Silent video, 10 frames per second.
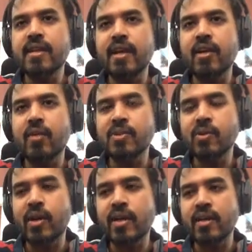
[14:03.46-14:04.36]
in
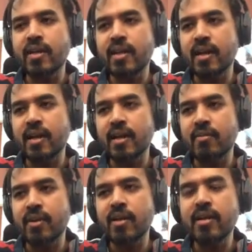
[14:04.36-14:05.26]
object-oriented
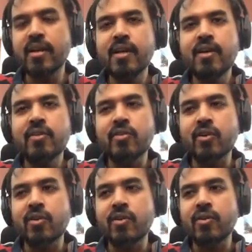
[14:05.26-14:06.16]
world.
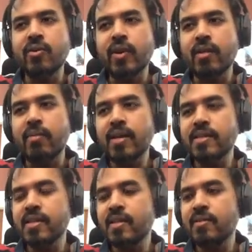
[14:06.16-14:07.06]
So you can
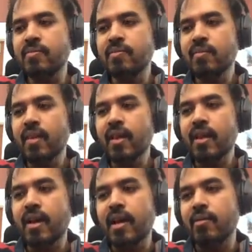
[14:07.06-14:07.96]
imagine
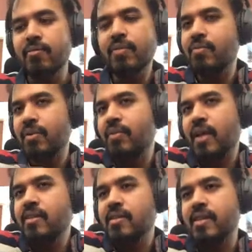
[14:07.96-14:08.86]
we've
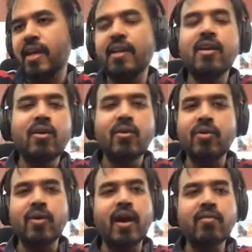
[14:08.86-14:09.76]
done this, right? So
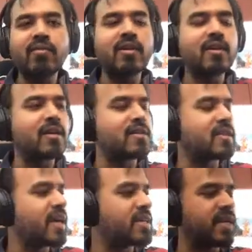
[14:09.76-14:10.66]
you have
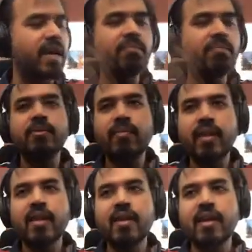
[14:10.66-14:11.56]
say a shape,
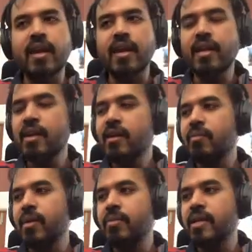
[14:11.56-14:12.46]
right?
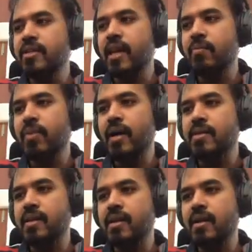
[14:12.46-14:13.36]
Maybe a shape
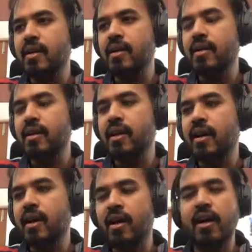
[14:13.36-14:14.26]
has a
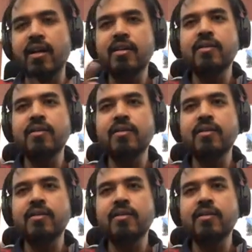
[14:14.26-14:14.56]
color,